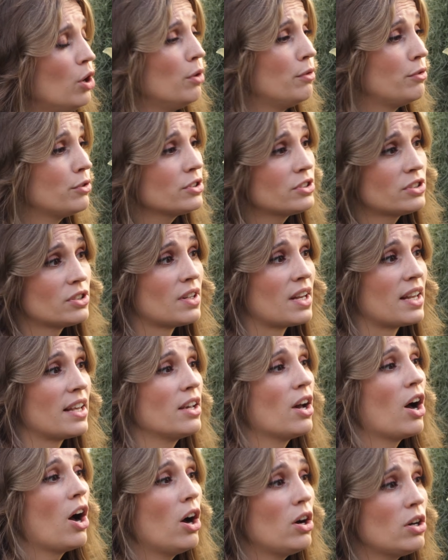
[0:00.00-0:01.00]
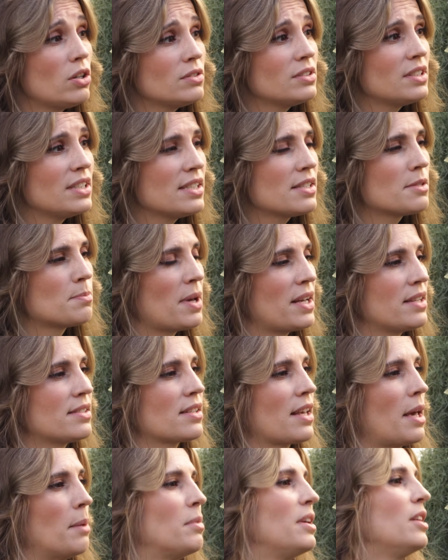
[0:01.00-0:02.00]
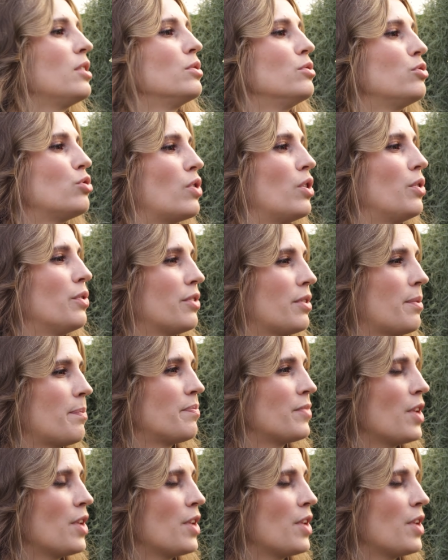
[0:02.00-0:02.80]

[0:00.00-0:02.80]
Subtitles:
Fortunately, all these pests can be controlled.